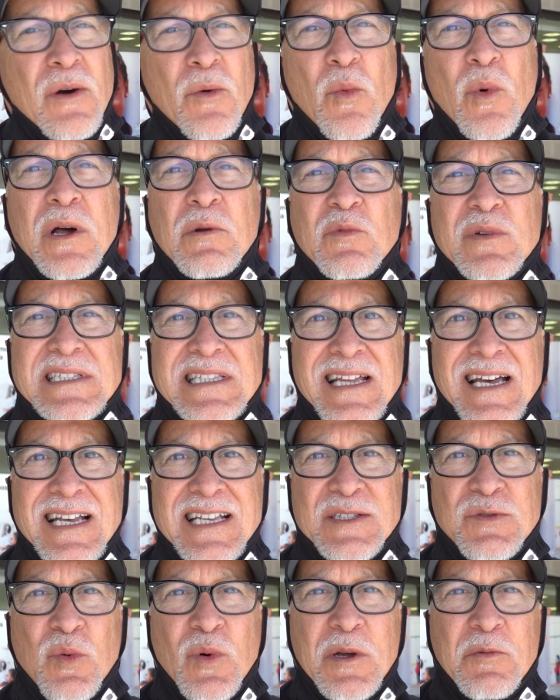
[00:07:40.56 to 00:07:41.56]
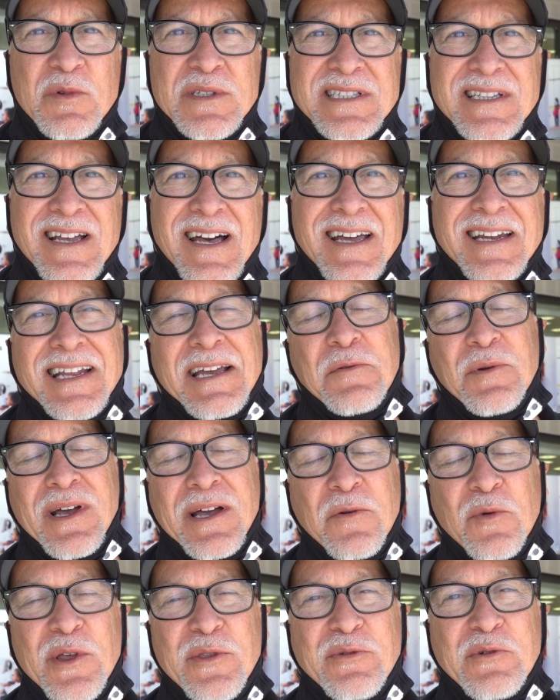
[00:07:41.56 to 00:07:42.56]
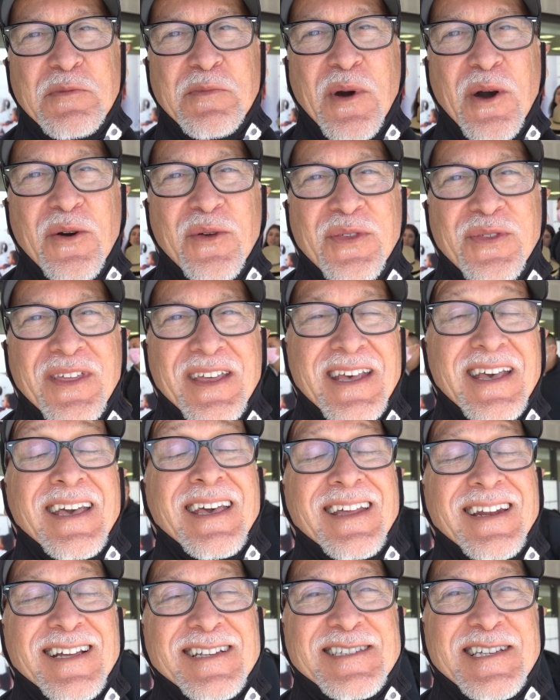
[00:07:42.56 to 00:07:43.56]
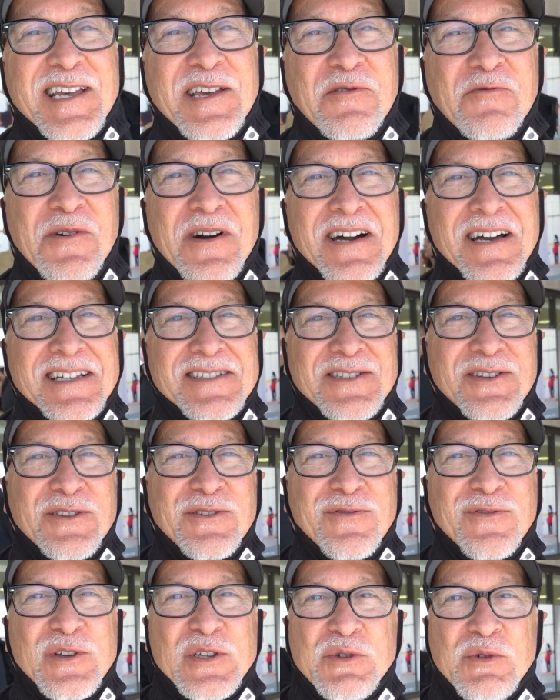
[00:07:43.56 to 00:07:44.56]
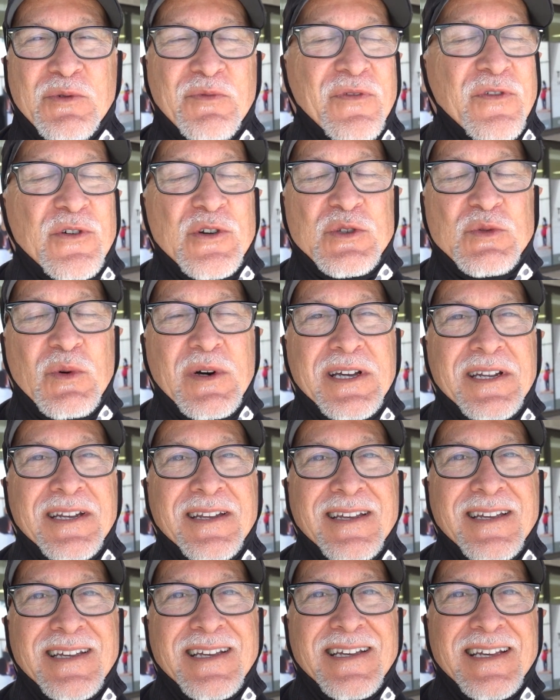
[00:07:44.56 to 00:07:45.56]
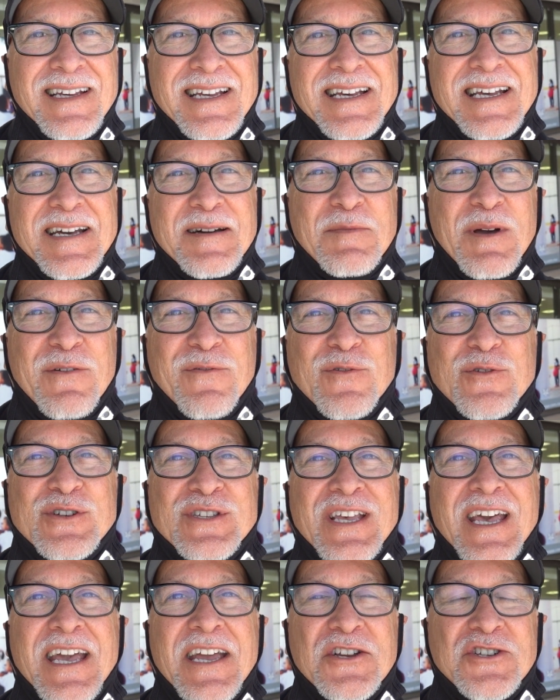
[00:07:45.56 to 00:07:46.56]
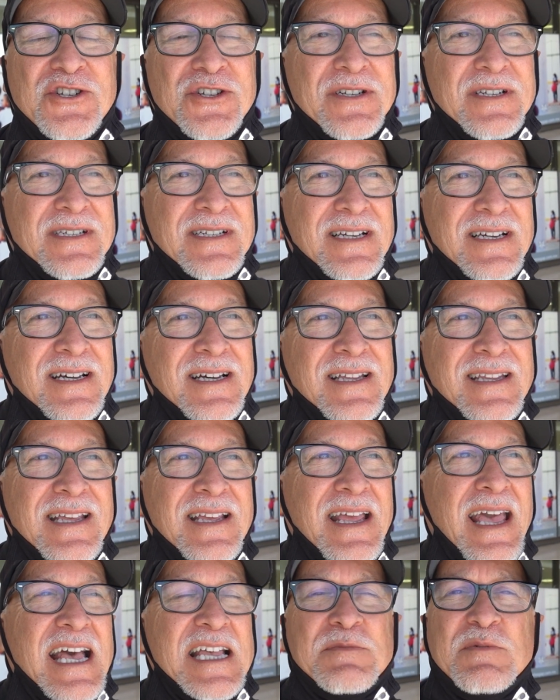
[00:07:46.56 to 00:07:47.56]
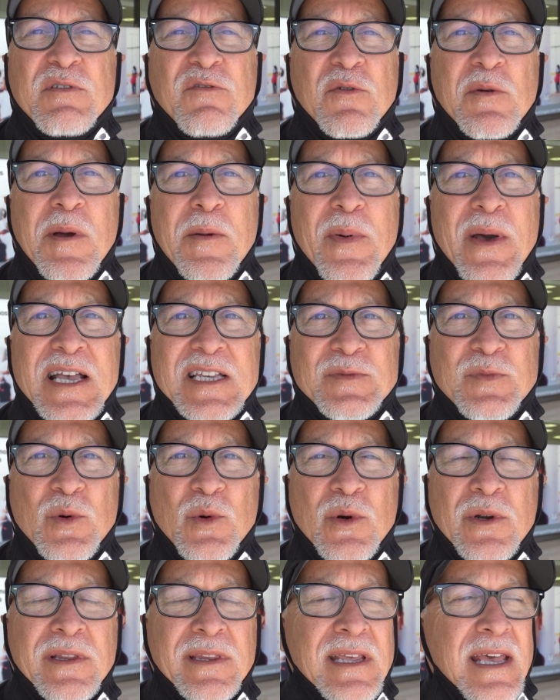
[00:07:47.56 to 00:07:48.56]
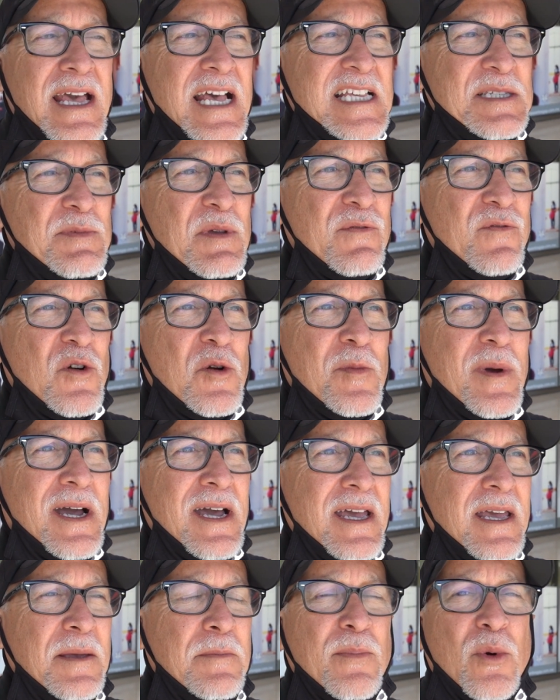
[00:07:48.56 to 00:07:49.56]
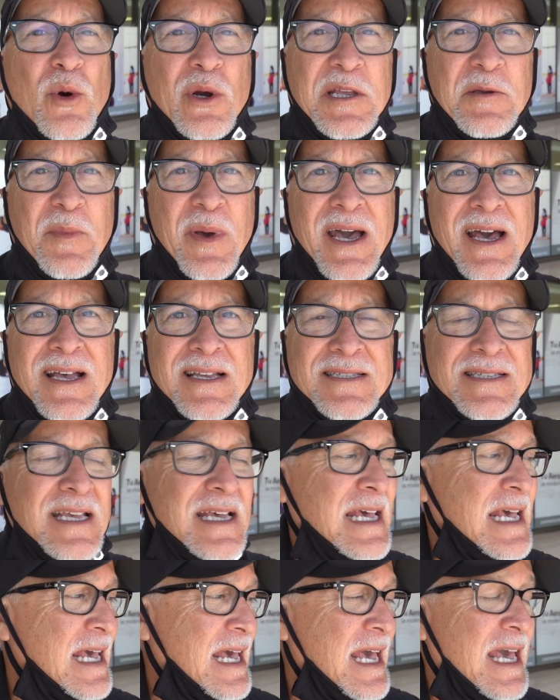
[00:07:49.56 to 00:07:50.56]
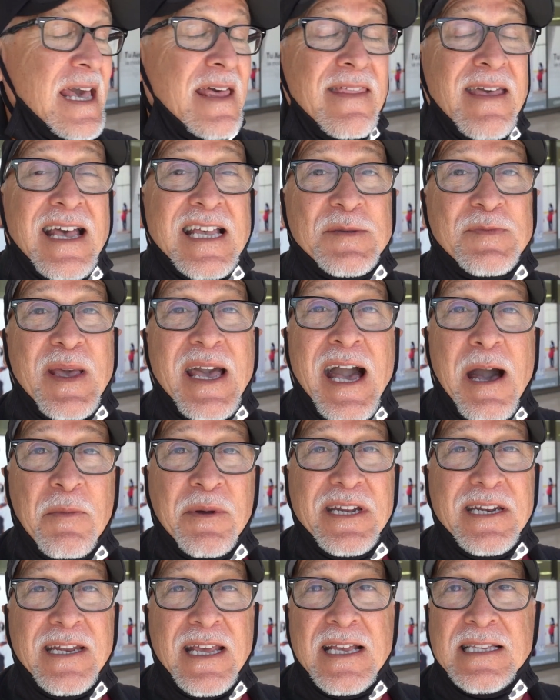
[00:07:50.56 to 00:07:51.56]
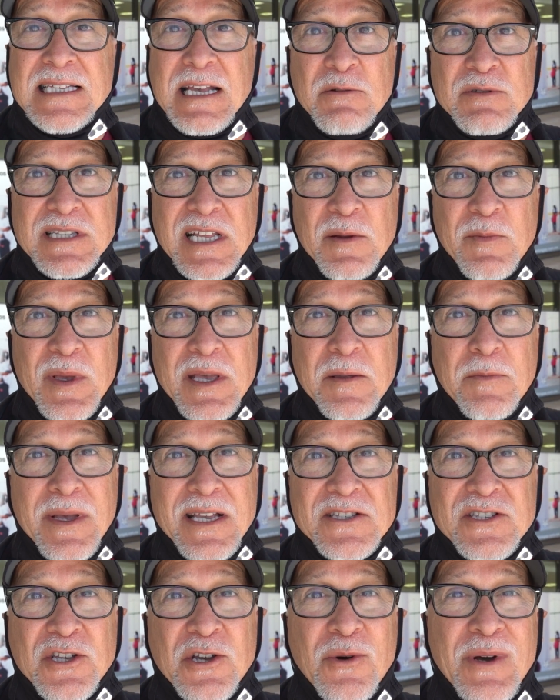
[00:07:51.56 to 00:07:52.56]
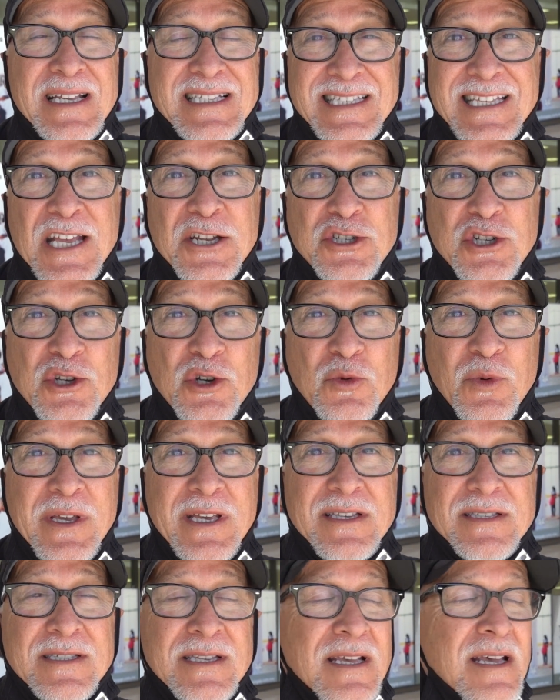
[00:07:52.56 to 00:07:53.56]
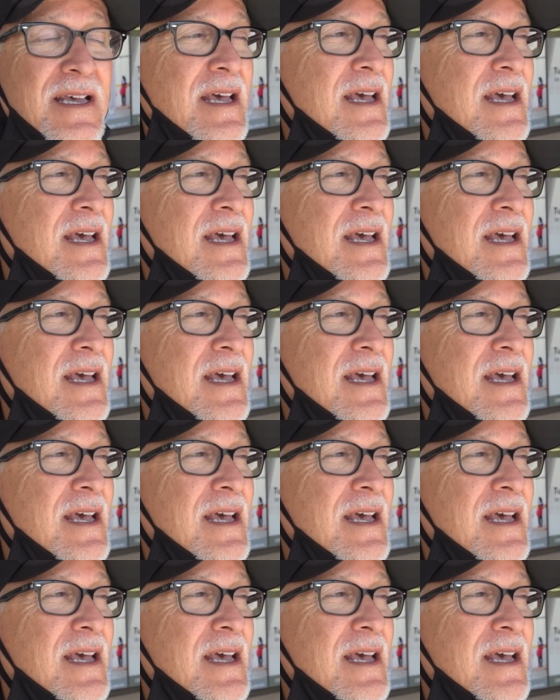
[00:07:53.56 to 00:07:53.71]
one was nice, one was not. I went through both, and I'll tell you why. So the first one, my first agent, they asked me for my passport, they asked me for my boarding pass, and they asked me how many days I was going to be in Mexico. I said 2 weeks.